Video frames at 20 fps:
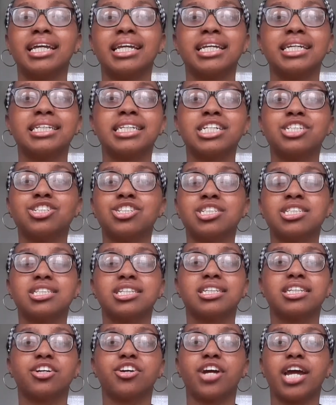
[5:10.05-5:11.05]
in addition
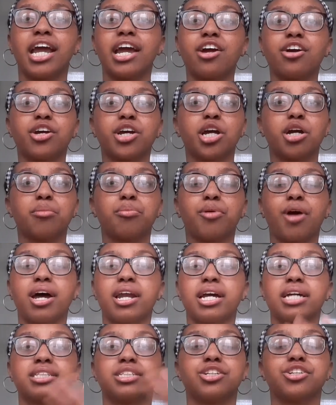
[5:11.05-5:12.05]
to your hair care
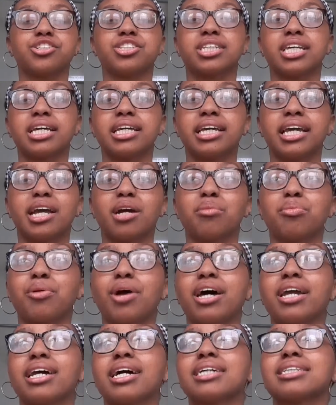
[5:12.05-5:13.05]
products and your skincare
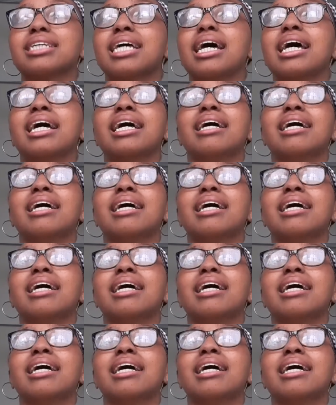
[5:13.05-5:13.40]
products,